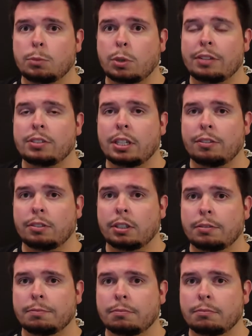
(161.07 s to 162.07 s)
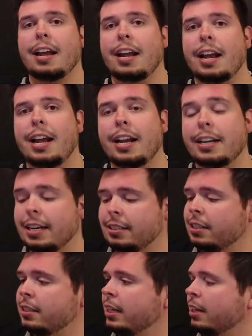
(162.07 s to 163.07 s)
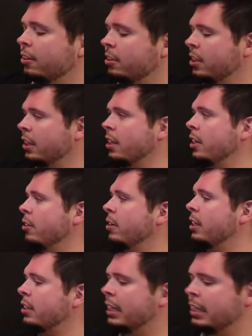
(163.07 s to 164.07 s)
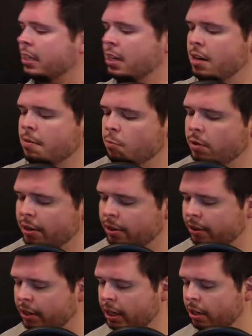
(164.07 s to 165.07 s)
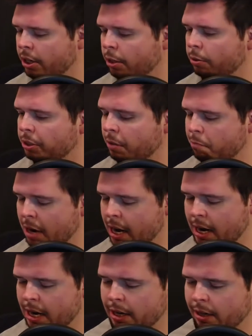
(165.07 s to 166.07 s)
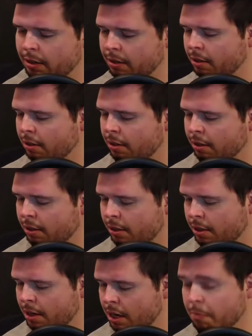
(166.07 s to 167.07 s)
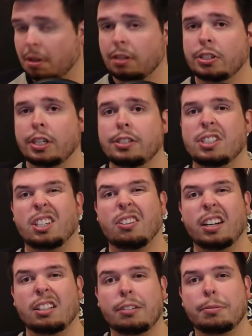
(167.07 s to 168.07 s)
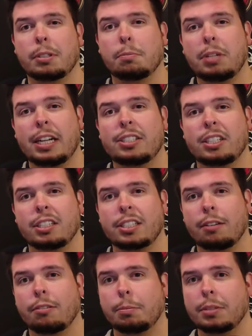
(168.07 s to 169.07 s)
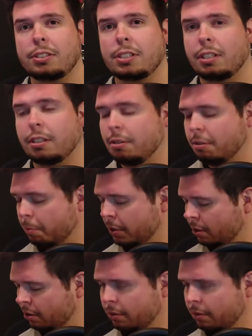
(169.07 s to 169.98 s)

Drive safely. And yes, indeed, it looks like the unit did come with the koozie bag. I apologize, the crinkling from the plastic as I rip this thing open.